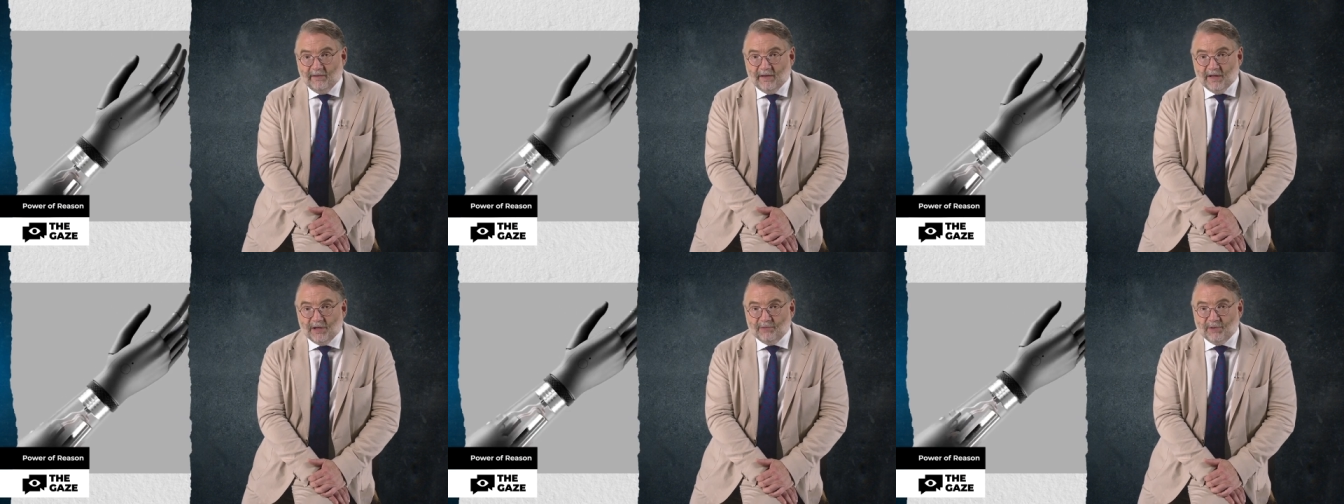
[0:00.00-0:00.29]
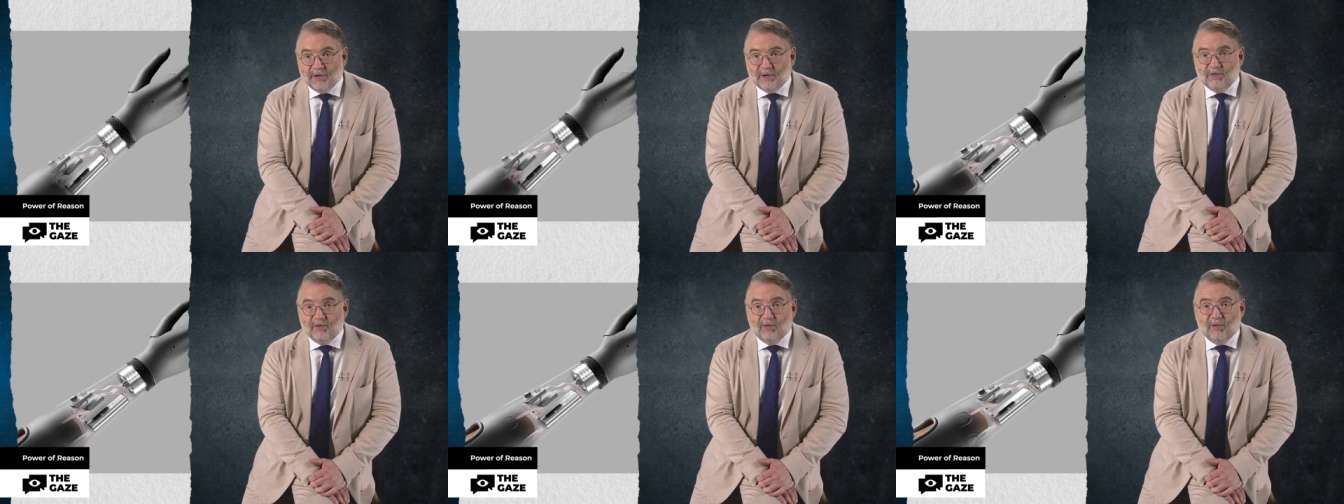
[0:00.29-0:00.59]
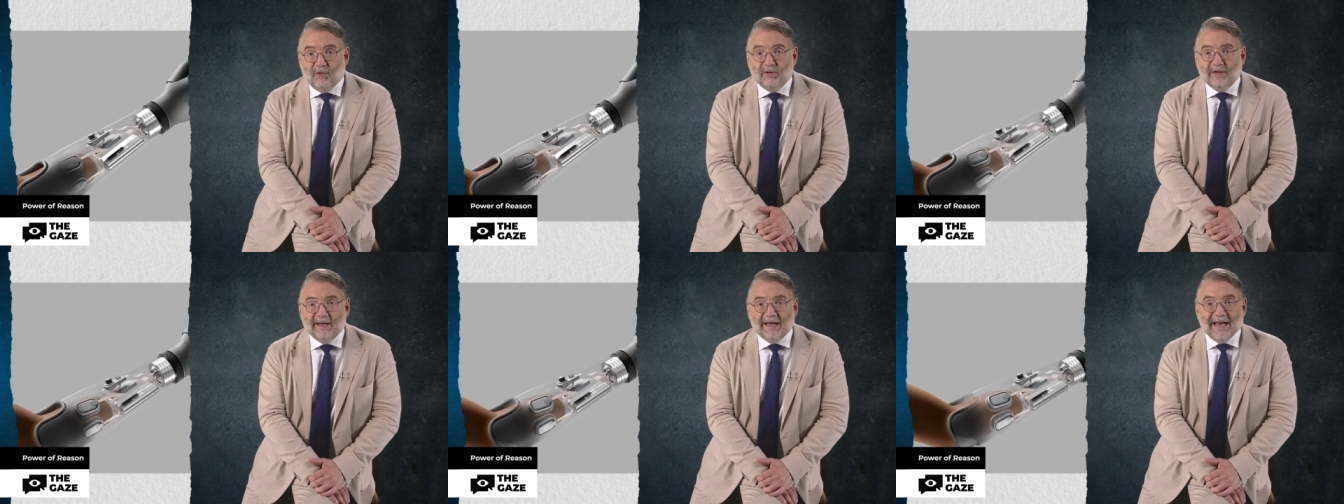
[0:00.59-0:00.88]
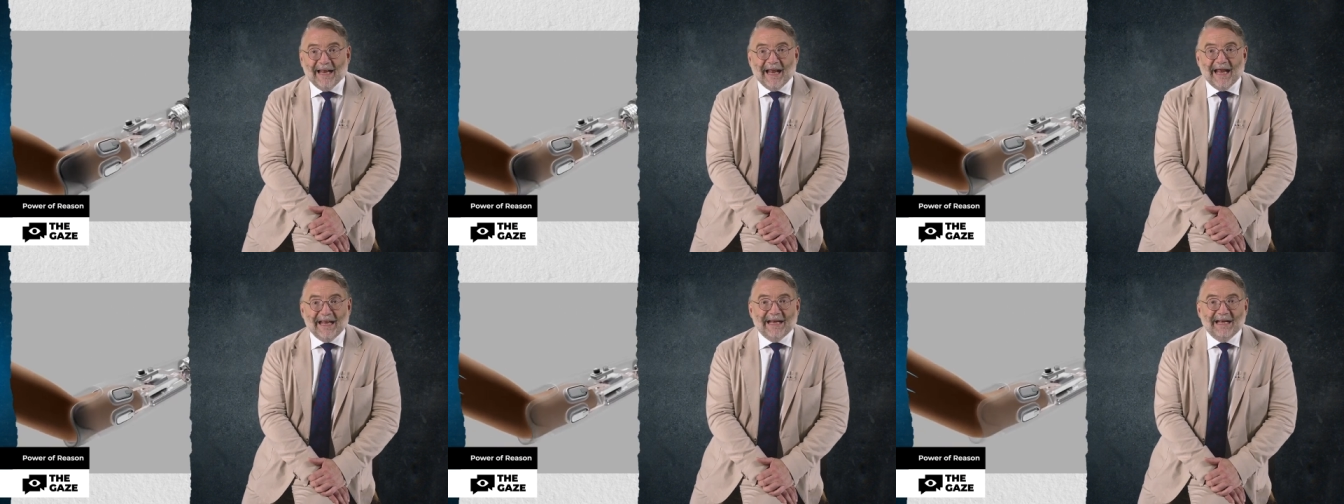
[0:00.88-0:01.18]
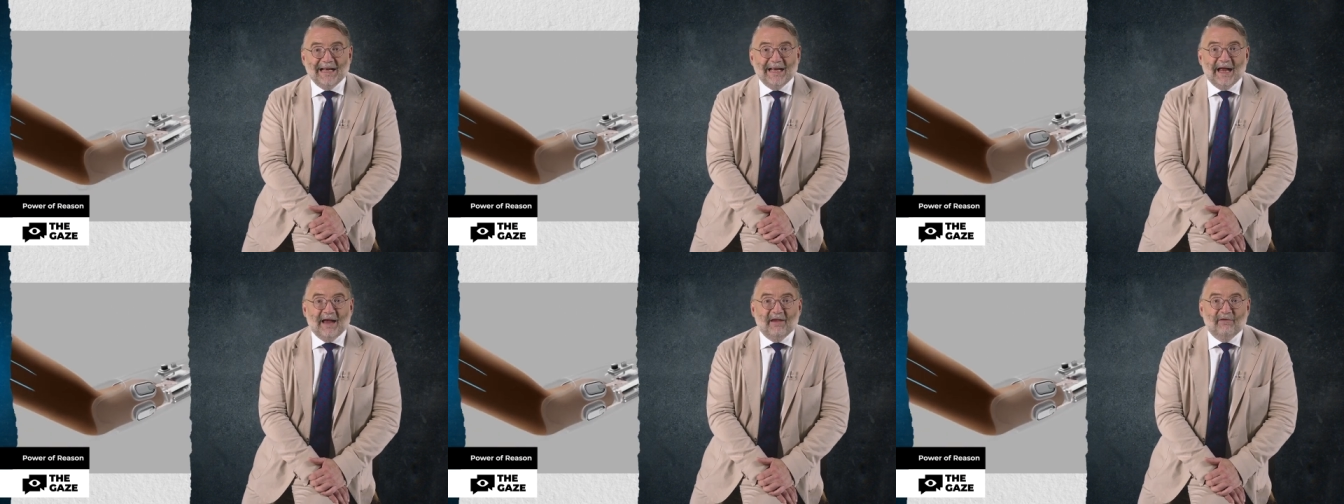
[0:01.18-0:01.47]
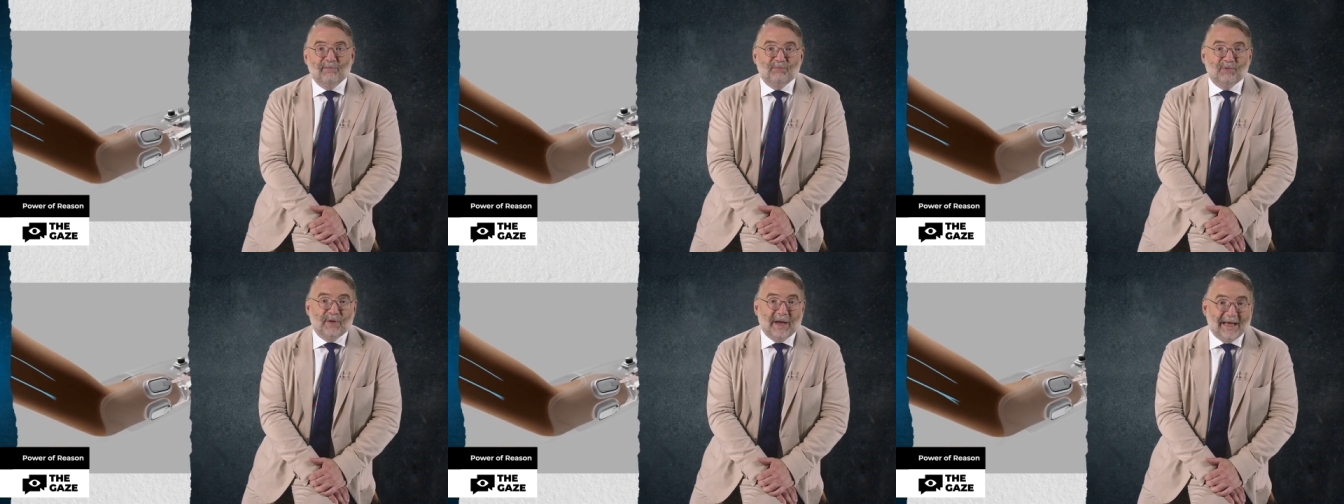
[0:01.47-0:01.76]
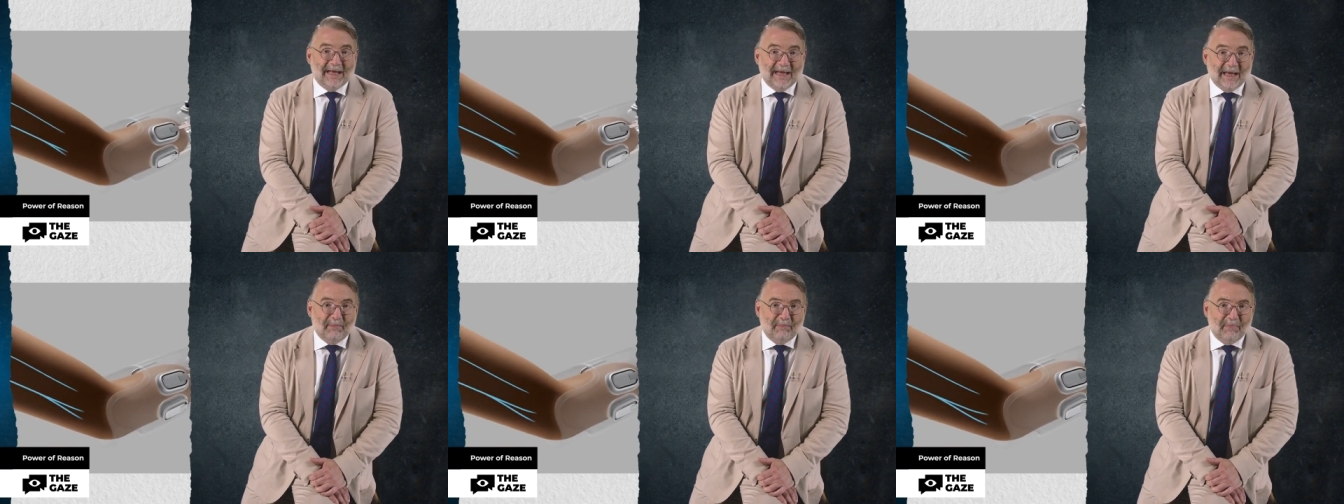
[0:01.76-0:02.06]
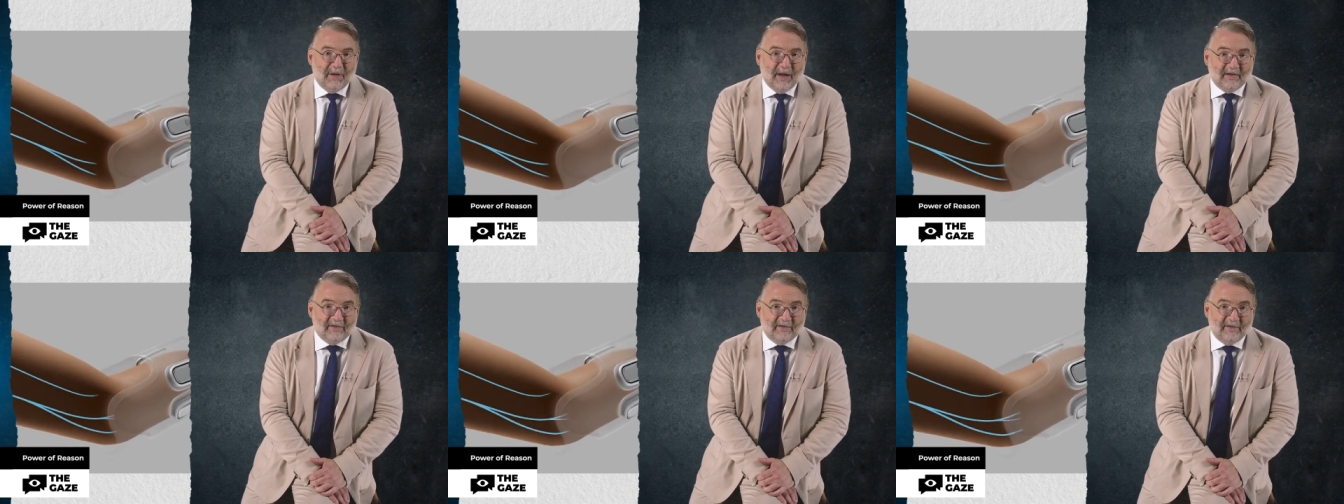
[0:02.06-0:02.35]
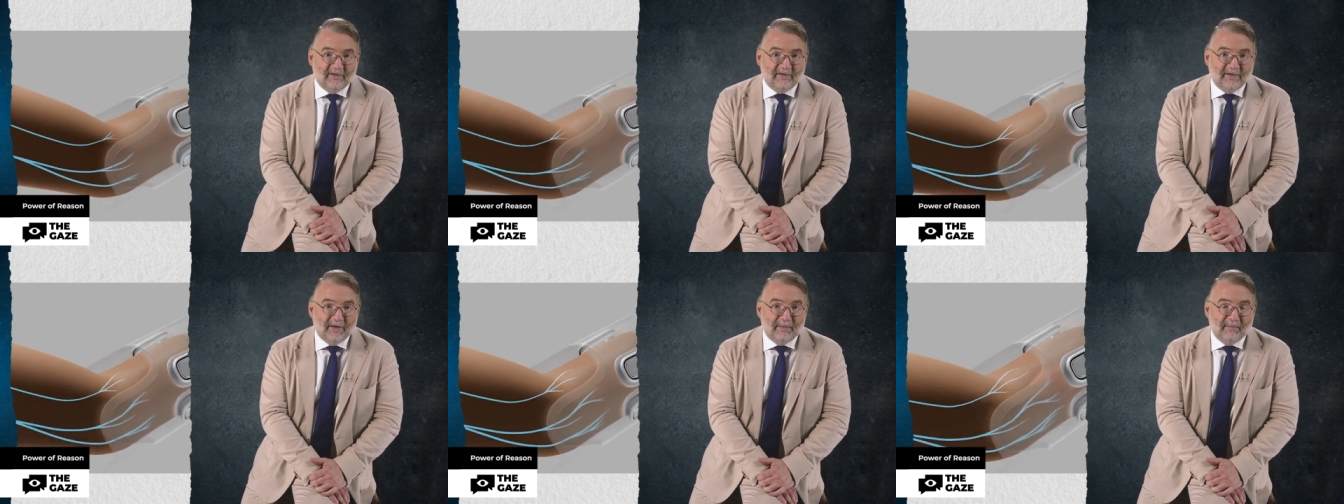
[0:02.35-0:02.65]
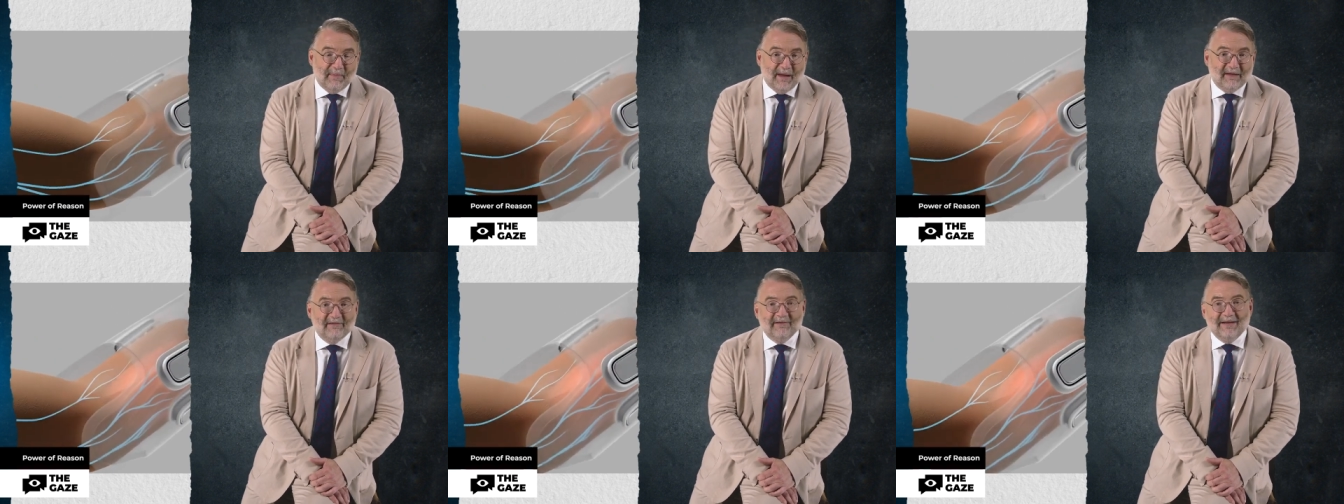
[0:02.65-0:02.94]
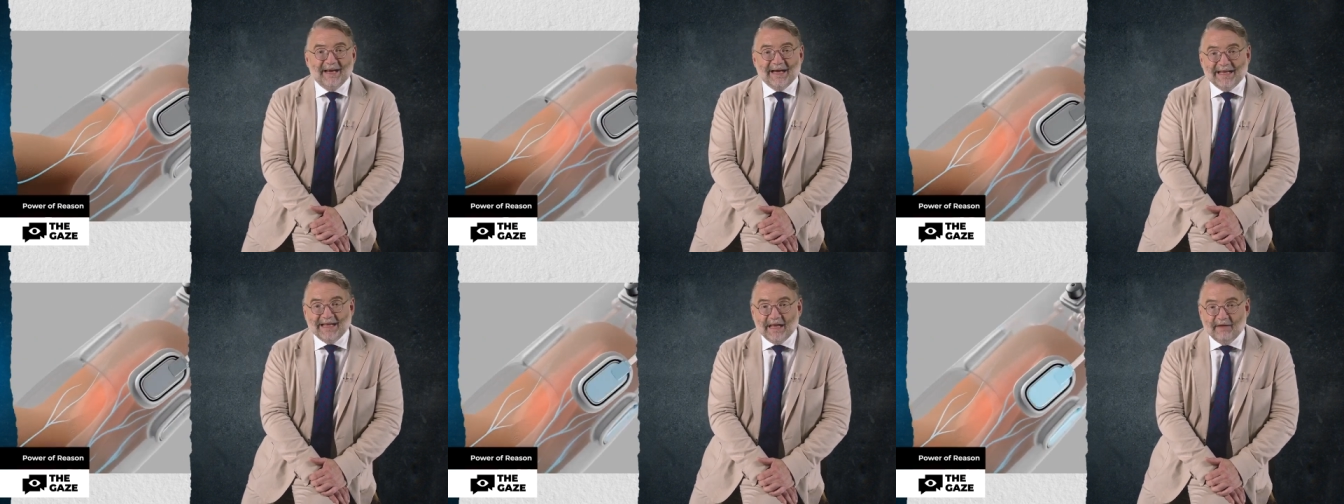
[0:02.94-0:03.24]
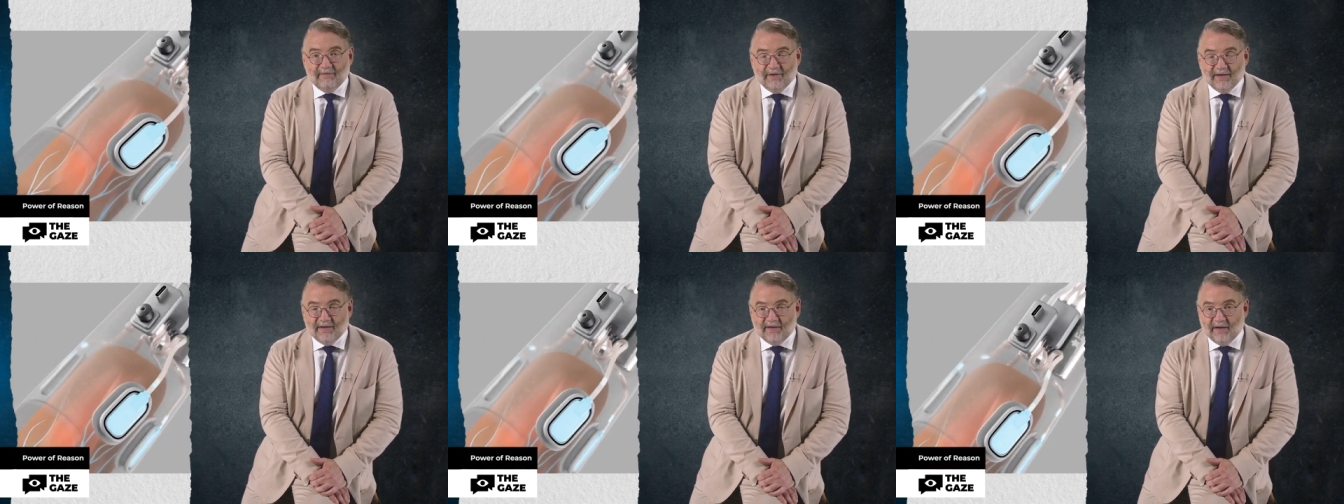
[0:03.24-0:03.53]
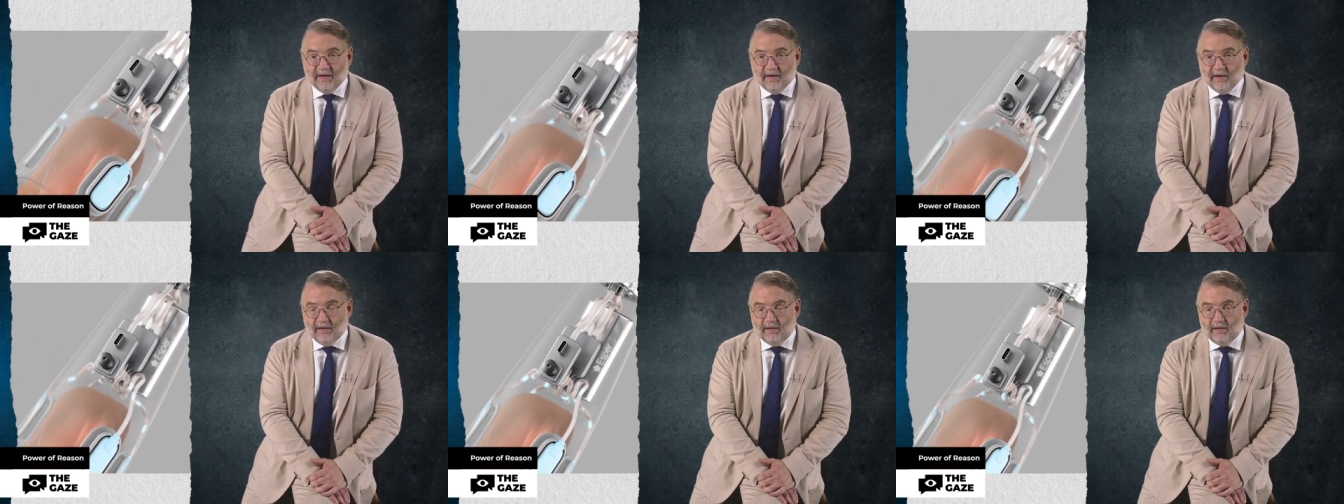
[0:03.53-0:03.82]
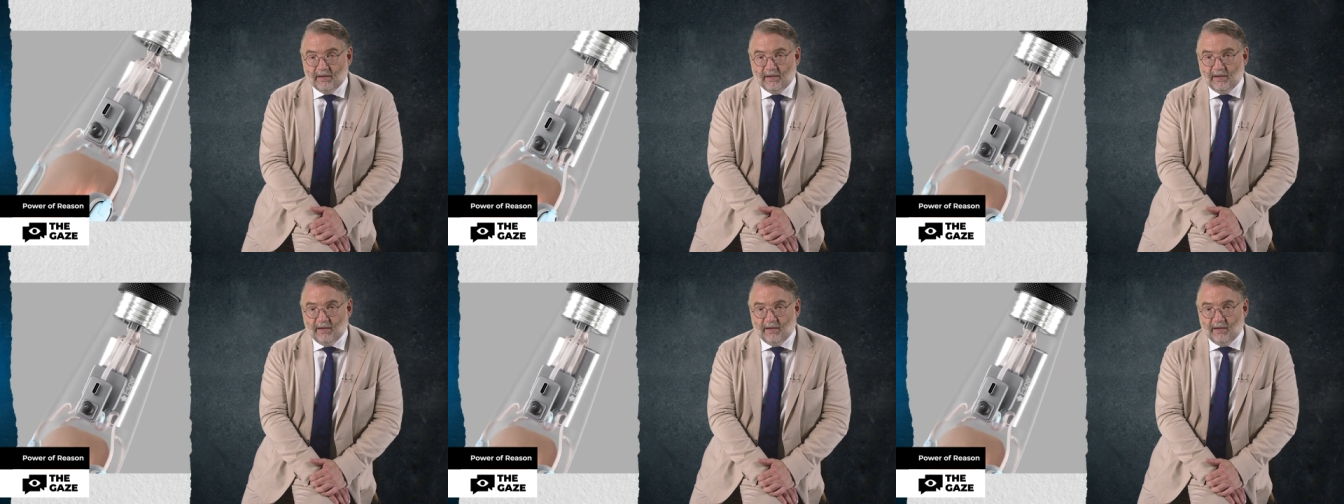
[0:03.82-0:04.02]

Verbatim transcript: that record and analyze brain impulses and muscle activity.